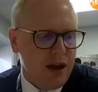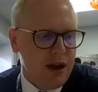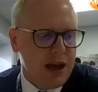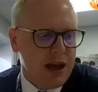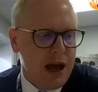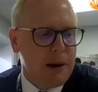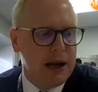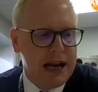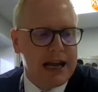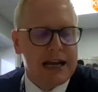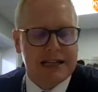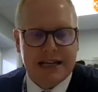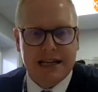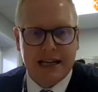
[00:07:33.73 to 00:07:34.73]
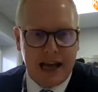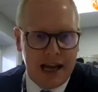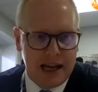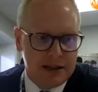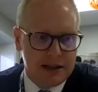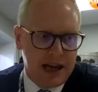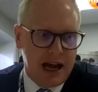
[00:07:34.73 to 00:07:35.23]
get linked in
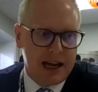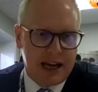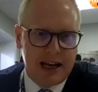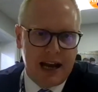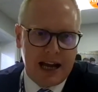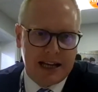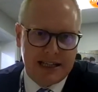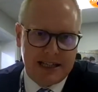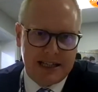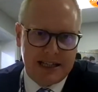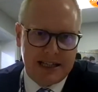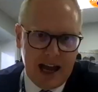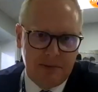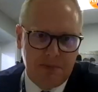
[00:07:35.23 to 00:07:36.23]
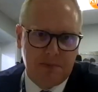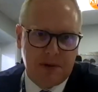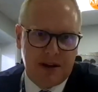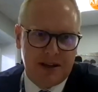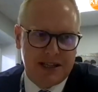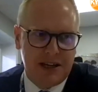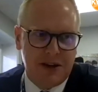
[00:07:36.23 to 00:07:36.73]
again, get connected again,
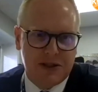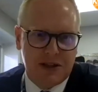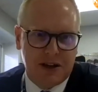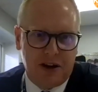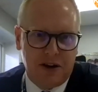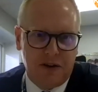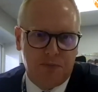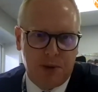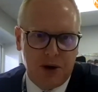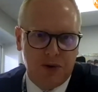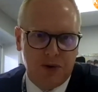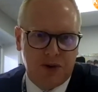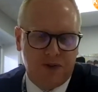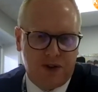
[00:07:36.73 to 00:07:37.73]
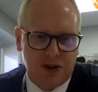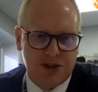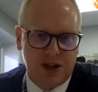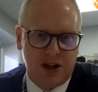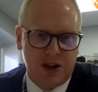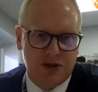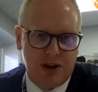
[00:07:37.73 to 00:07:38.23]
continue to kind of build and
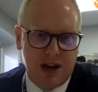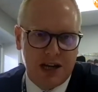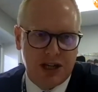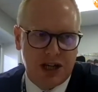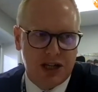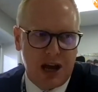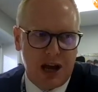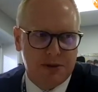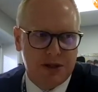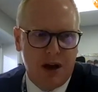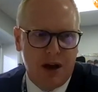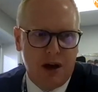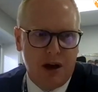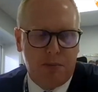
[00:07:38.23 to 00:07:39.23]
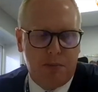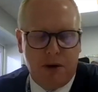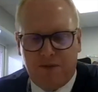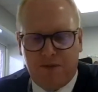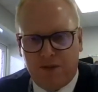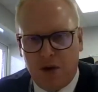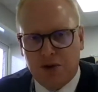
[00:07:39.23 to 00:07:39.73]
foster those relationships, but
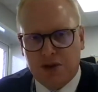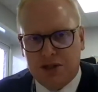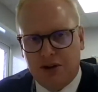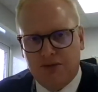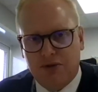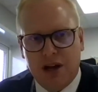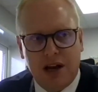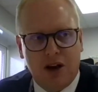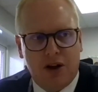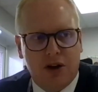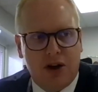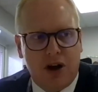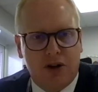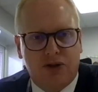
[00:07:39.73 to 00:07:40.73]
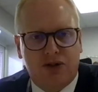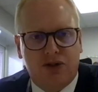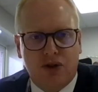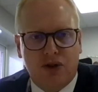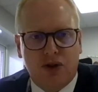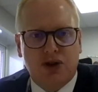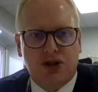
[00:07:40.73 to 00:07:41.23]
focusing really on a kind of
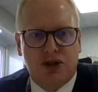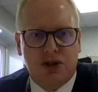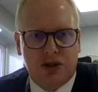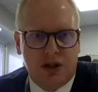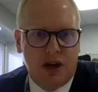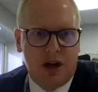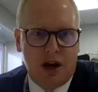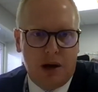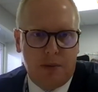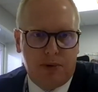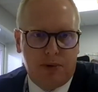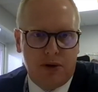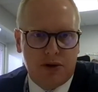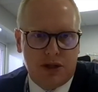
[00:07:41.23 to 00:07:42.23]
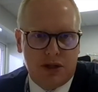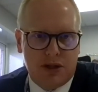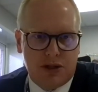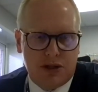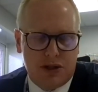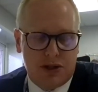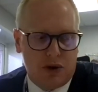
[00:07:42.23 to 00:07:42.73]
structured approach to
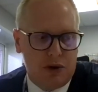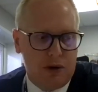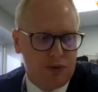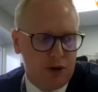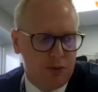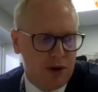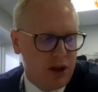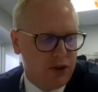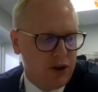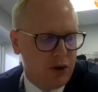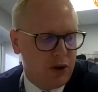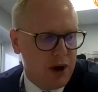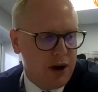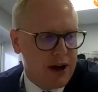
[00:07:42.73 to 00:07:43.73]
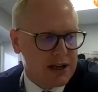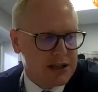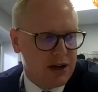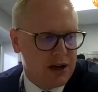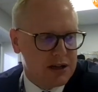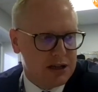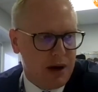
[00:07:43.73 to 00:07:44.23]
school improvement. And the thing that we're
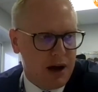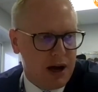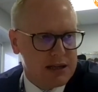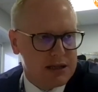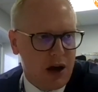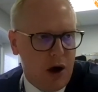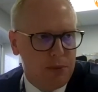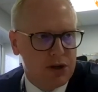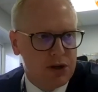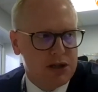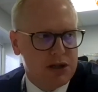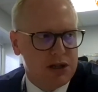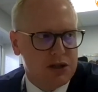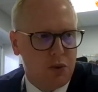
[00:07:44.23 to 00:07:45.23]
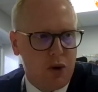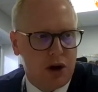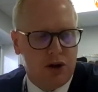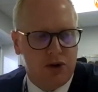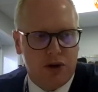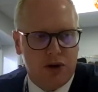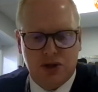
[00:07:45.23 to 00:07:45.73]
excited about is that opportunity to work
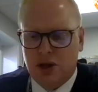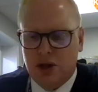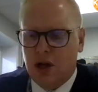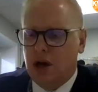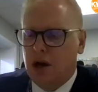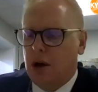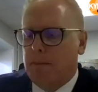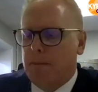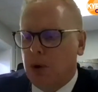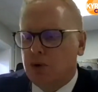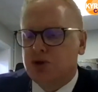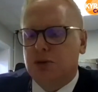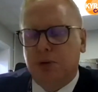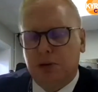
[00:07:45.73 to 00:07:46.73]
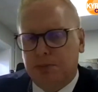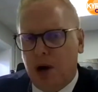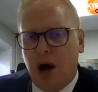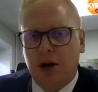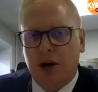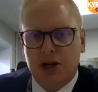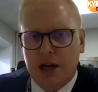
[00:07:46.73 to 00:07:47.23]
across multiple
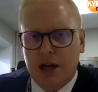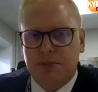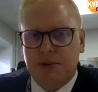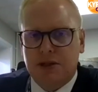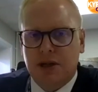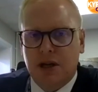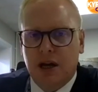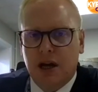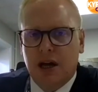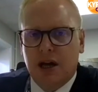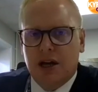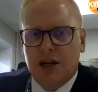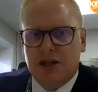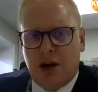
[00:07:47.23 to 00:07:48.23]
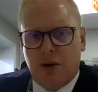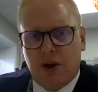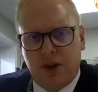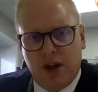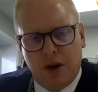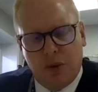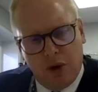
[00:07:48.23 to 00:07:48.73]
partnerships. So I
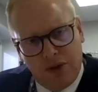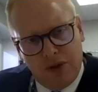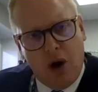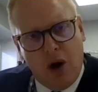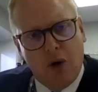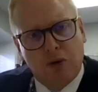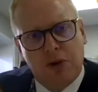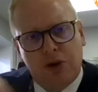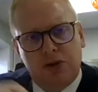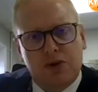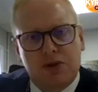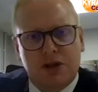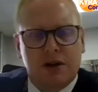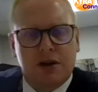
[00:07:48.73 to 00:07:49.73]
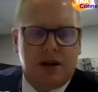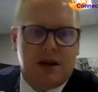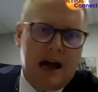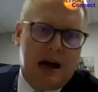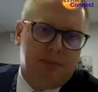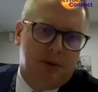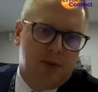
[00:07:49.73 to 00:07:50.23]
think one of the old models that
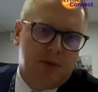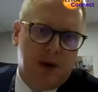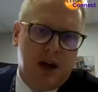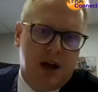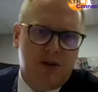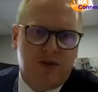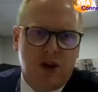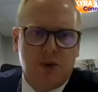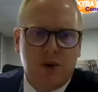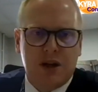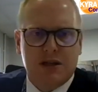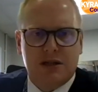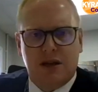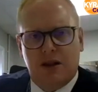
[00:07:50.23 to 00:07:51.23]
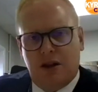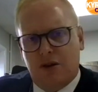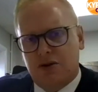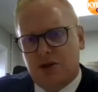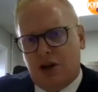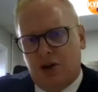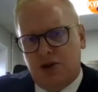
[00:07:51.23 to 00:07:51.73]
happened with peer review is that
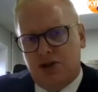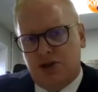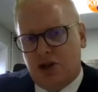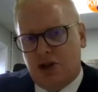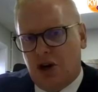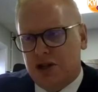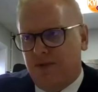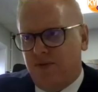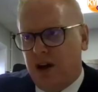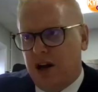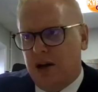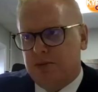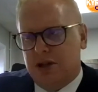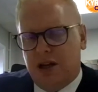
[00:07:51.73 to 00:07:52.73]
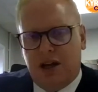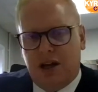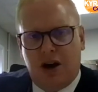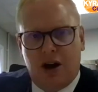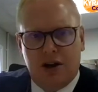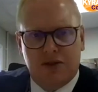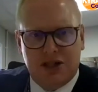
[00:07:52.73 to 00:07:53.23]
those clusters got developed and they
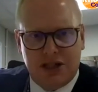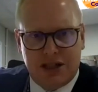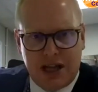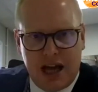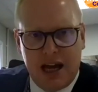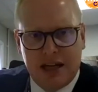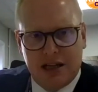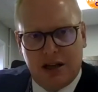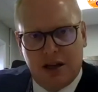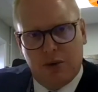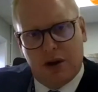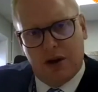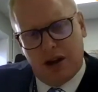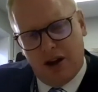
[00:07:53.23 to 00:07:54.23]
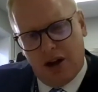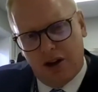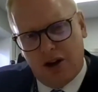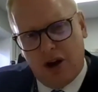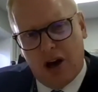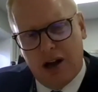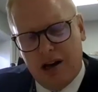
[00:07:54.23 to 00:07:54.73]
kind of stayed, and they kind of
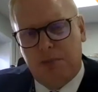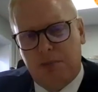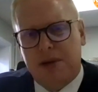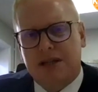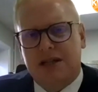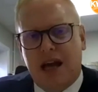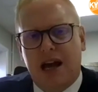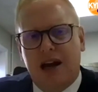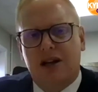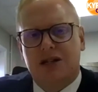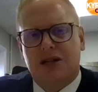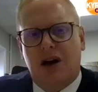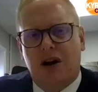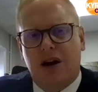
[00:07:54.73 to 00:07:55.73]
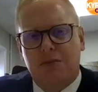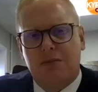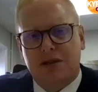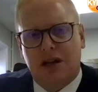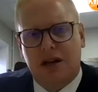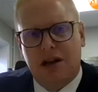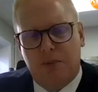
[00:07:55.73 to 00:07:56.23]
got a little bit stale at times
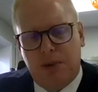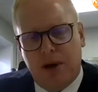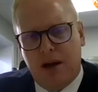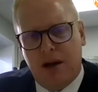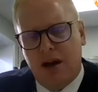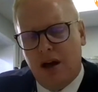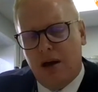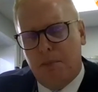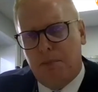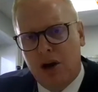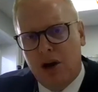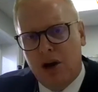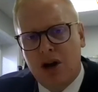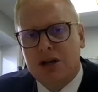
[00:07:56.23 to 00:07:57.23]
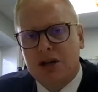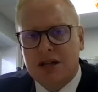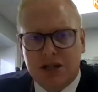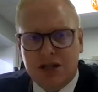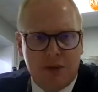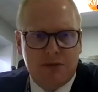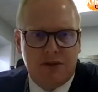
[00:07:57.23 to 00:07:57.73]
and a little bit blurred in
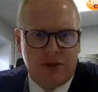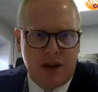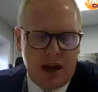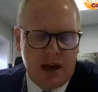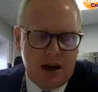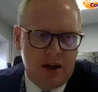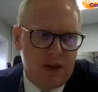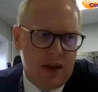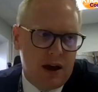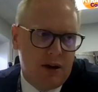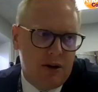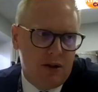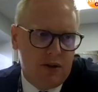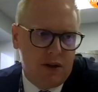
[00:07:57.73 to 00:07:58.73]
terms of their